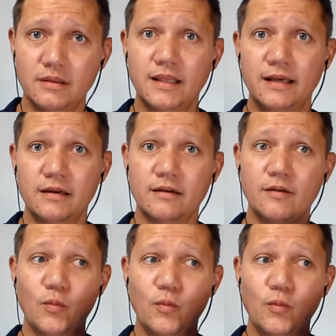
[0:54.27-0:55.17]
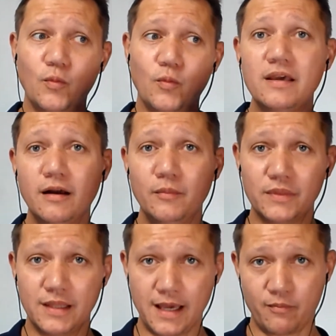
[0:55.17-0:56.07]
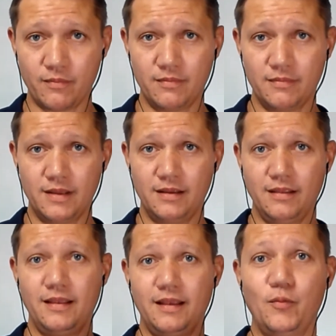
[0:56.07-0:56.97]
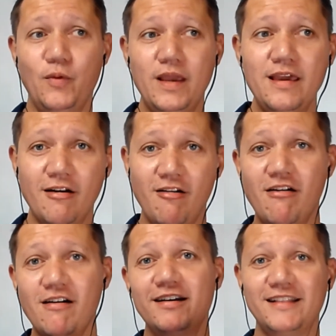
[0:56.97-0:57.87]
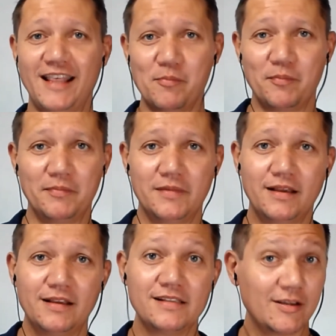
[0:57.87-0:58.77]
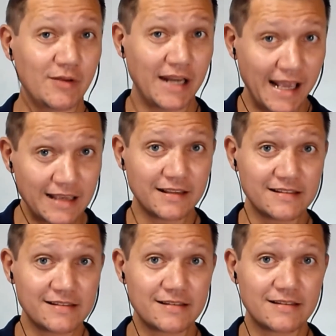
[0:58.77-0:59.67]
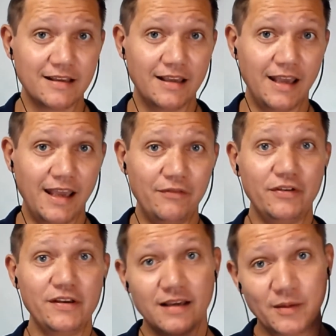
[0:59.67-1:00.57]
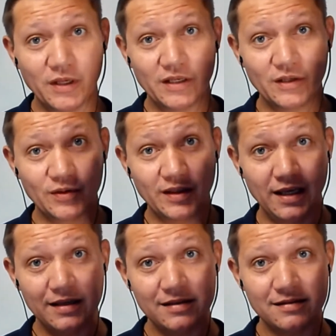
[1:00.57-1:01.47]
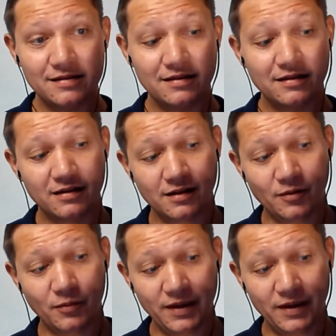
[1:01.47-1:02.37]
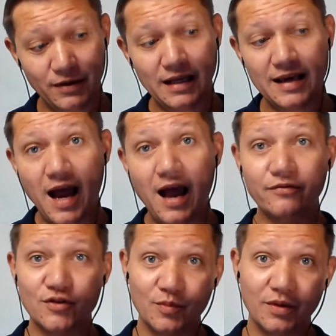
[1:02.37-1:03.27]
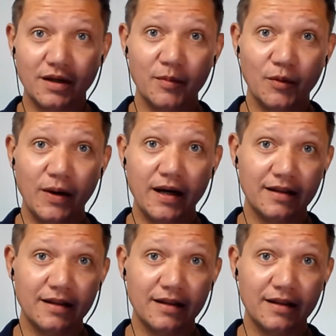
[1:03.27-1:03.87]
then we become them and we are them. So, in essence, every time we do this, we really have to become aware